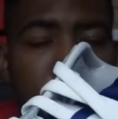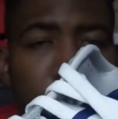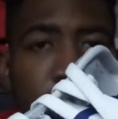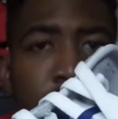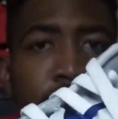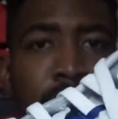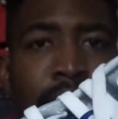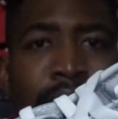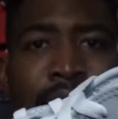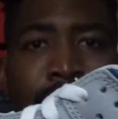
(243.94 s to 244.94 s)
mugs,
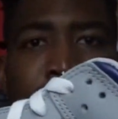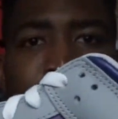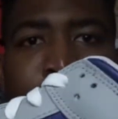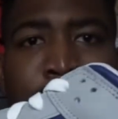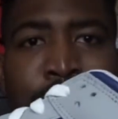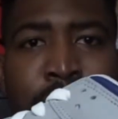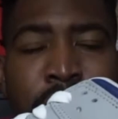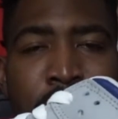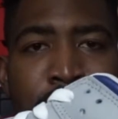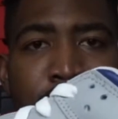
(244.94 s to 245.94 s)
it has that
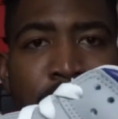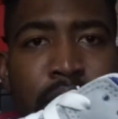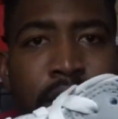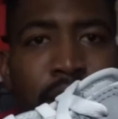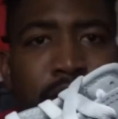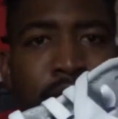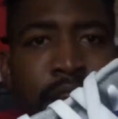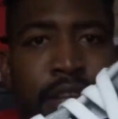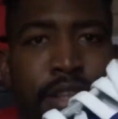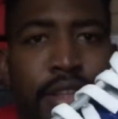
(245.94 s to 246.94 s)
iridescent hit. It
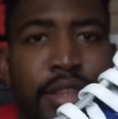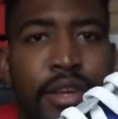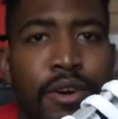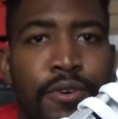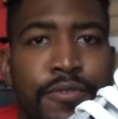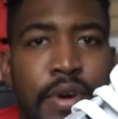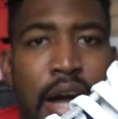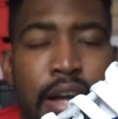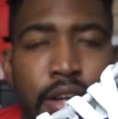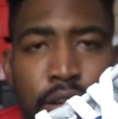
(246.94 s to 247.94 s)
is so
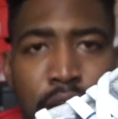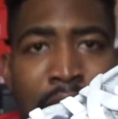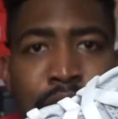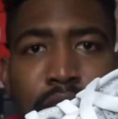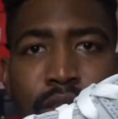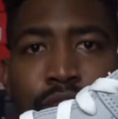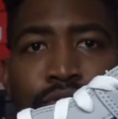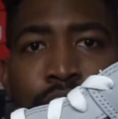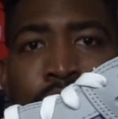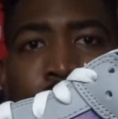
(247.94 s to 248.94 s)
fire. I think this
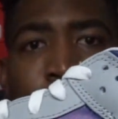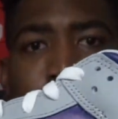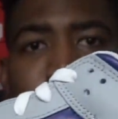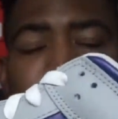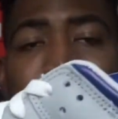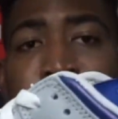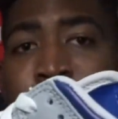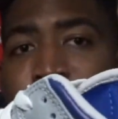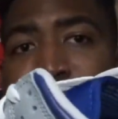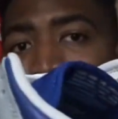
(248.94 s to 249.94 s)
was such a,
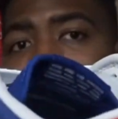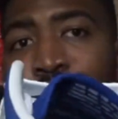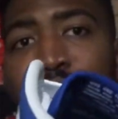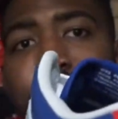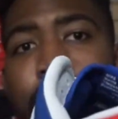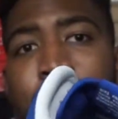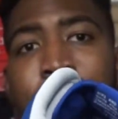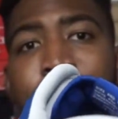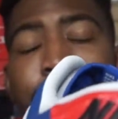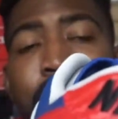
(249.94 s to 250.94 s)
I don't want to say
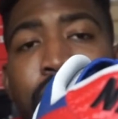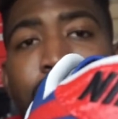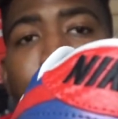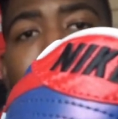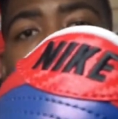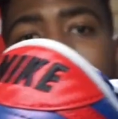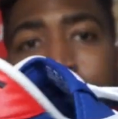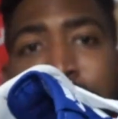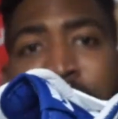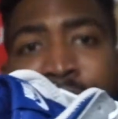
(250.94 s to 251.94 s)
that this was the
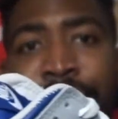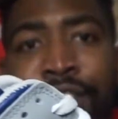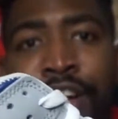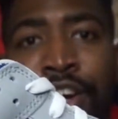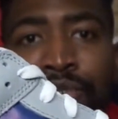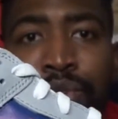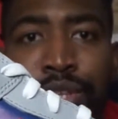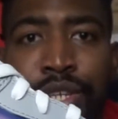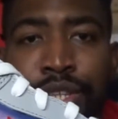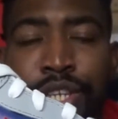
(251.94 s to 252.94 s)
best dunk
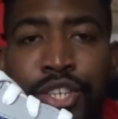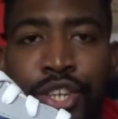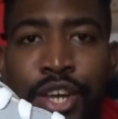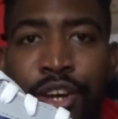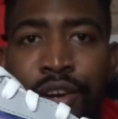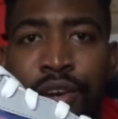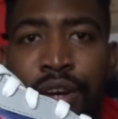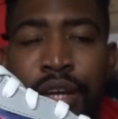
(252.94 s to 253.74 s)
release this year